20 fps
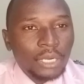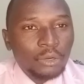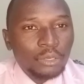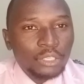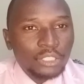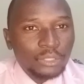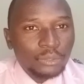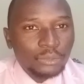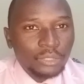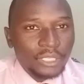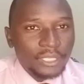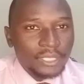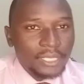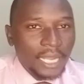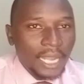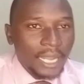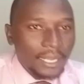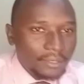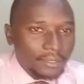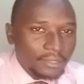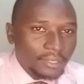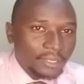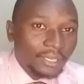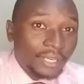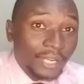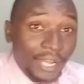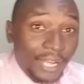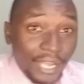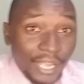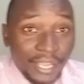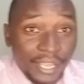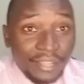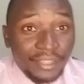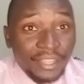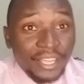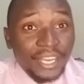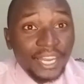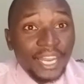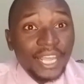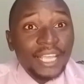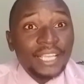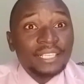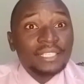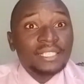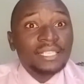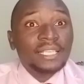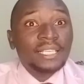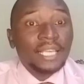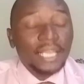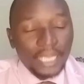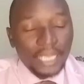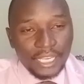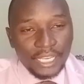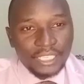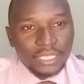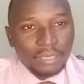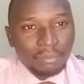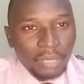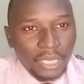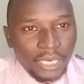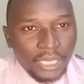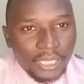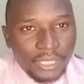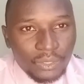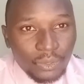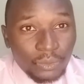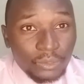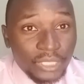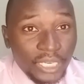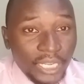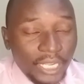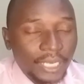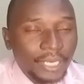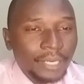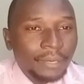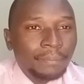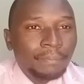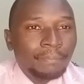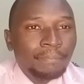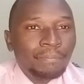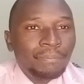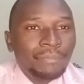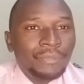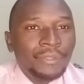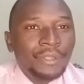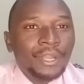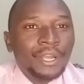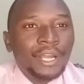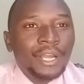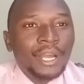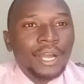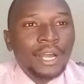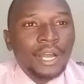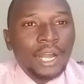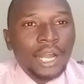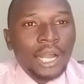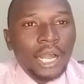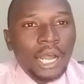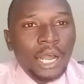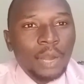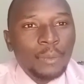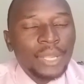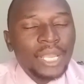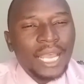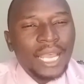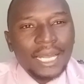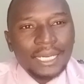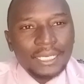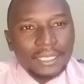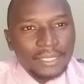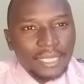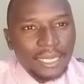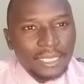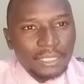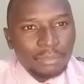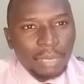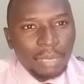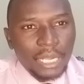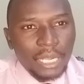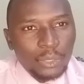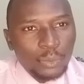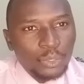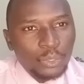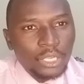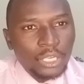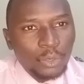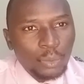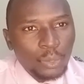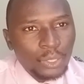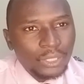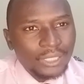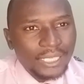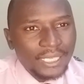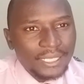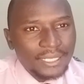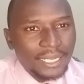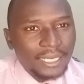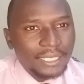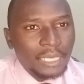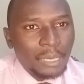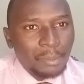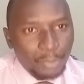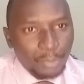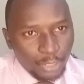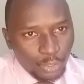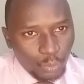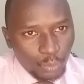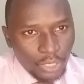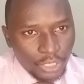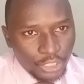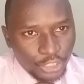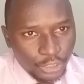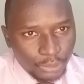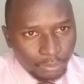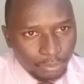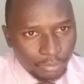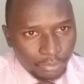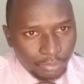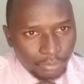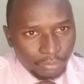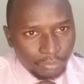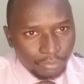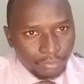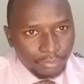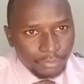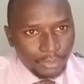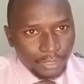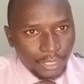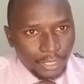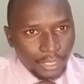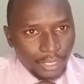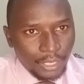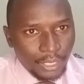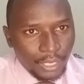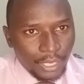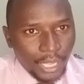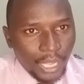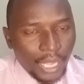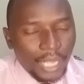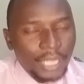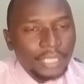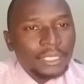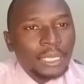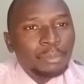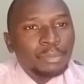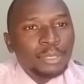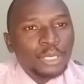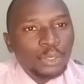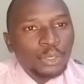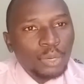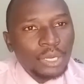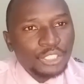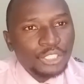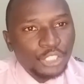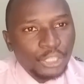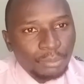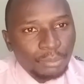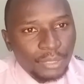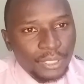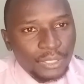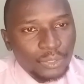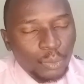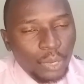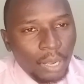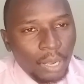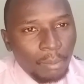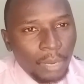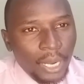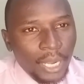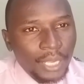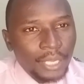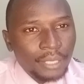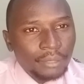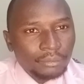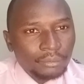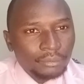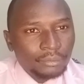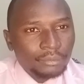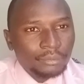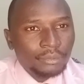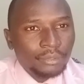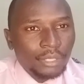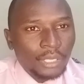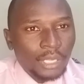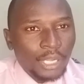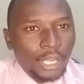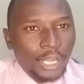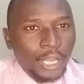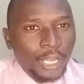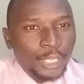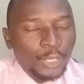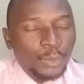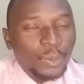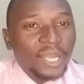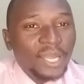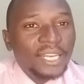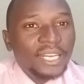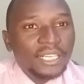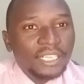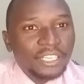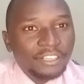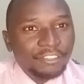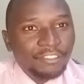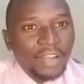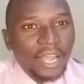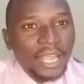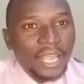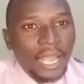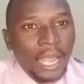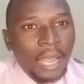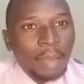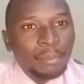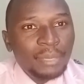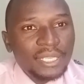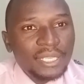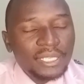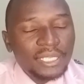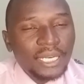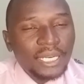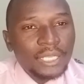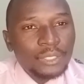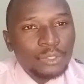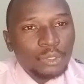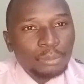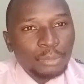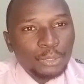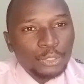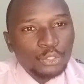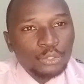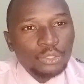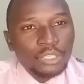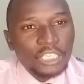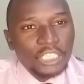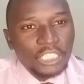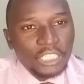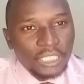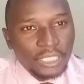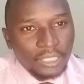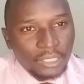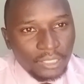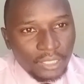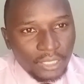going to discuss in the next 8 minutes or 10, uh, we can start by looking what is entrepreneurship. Entrepreneurship is whereby you identify a business opportunity,